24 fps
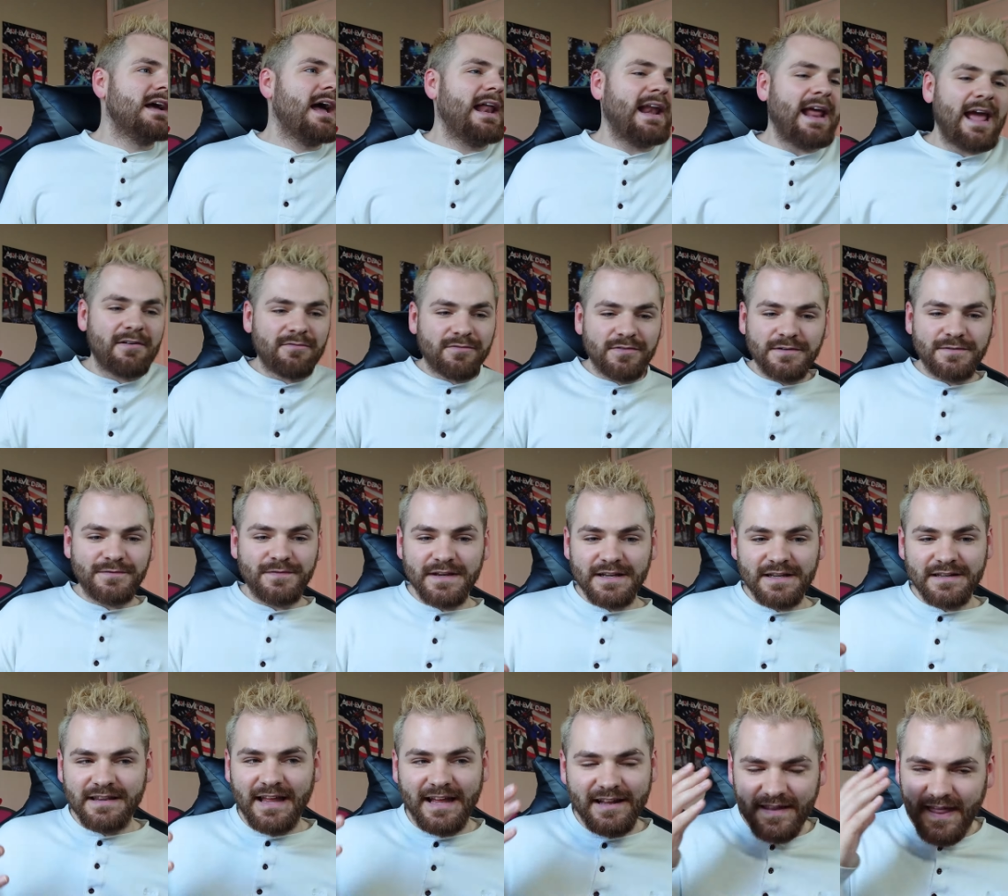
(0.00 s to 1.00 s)
And
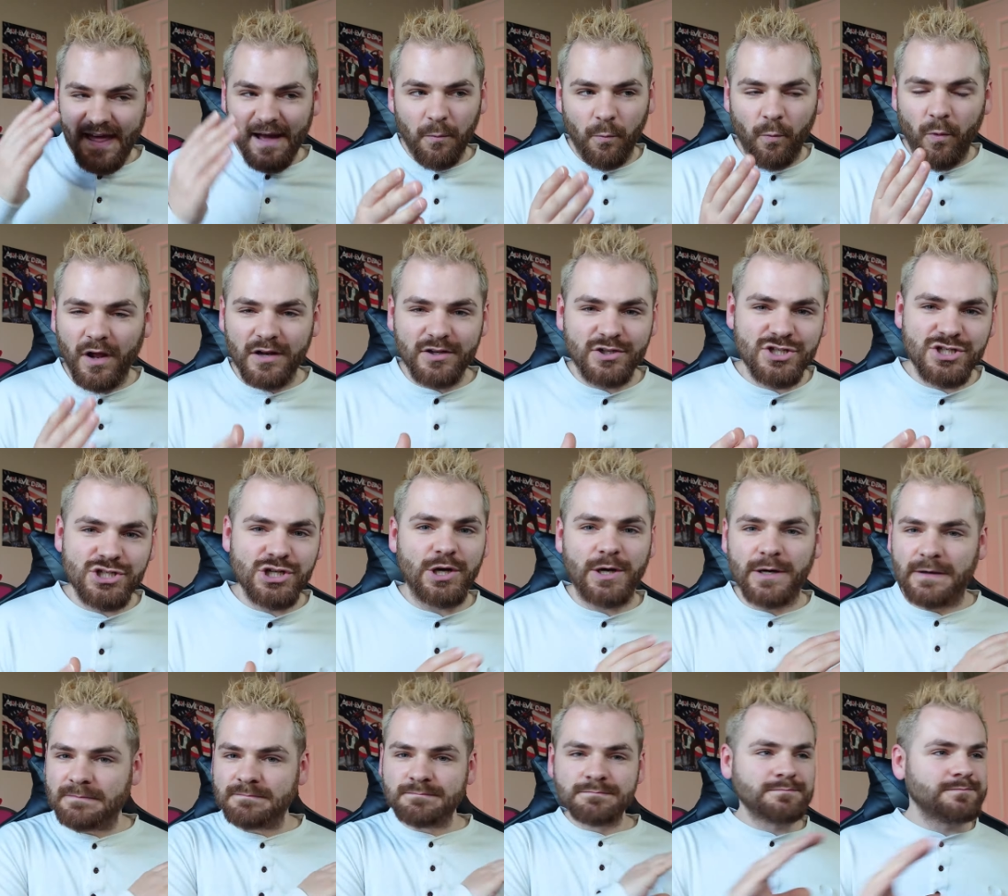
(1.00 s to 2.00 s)
everything, that, that one
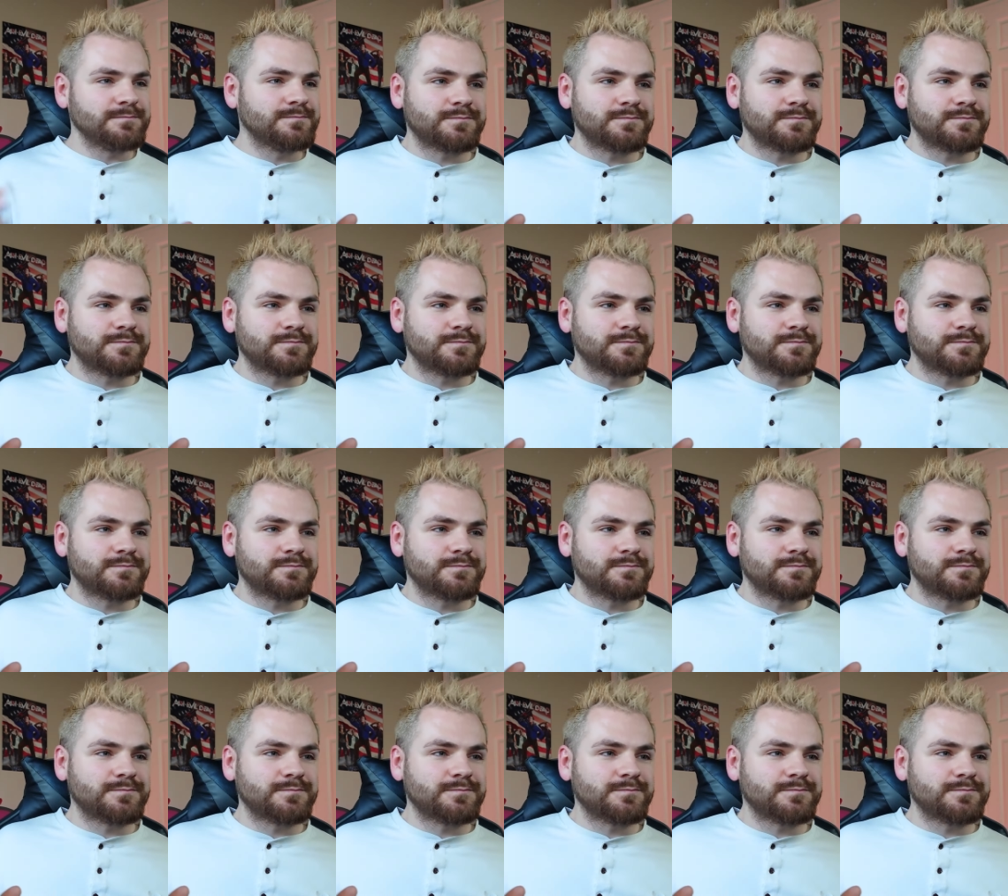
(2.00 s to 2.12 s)
shot